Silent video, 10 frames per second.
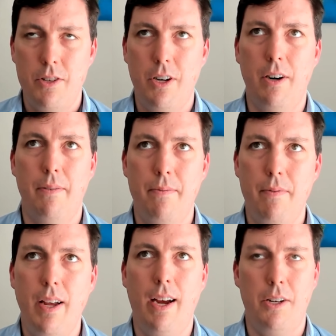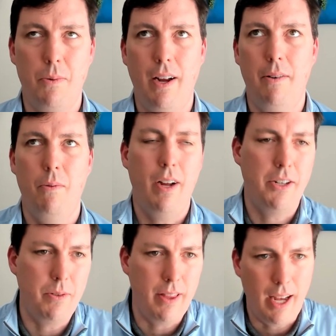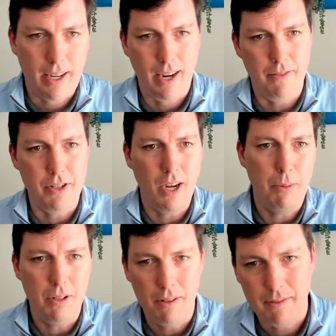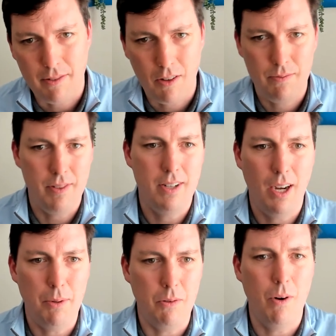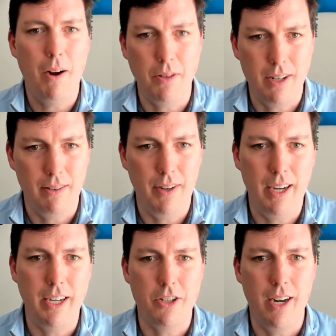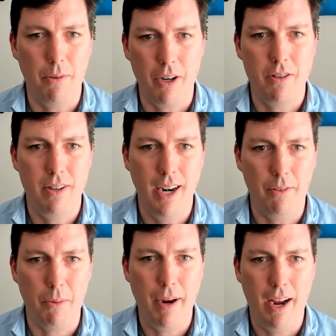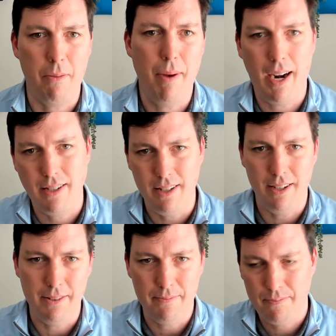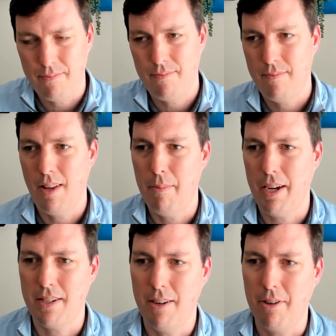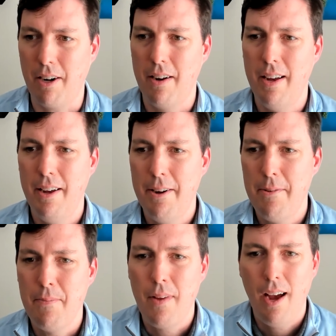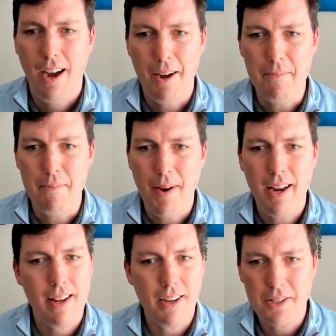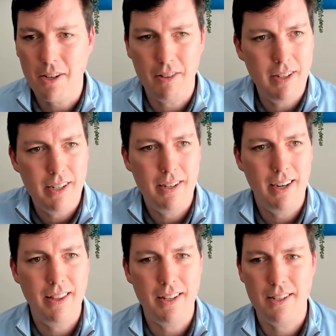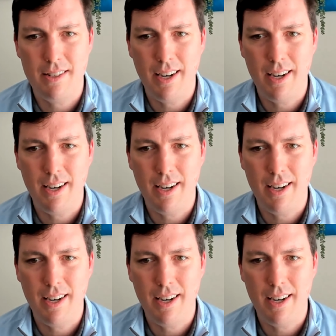Sure. Yeah, because we're not doing that kind of double route of each network path back to the bank's network. Anything else you learned in this